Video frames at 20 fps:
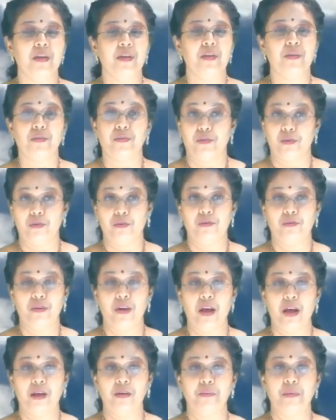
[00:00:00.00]
So
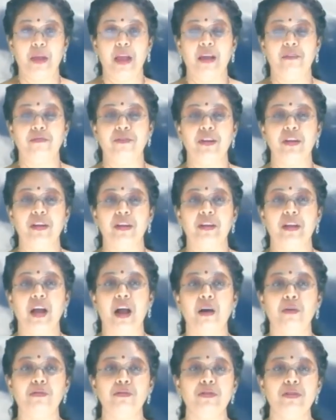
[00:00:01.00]
far we have learned
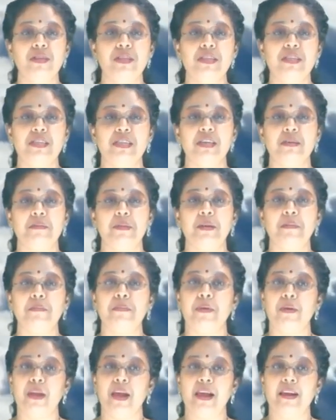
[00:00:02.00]
how to
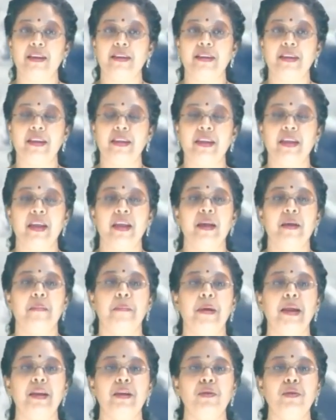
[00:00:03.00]
determine polarity
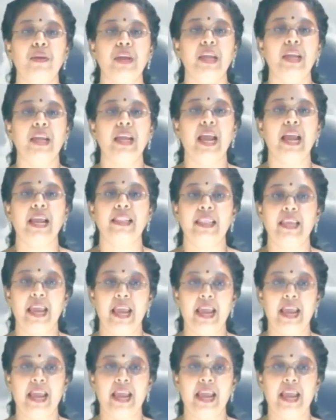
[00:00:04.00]
by looking at the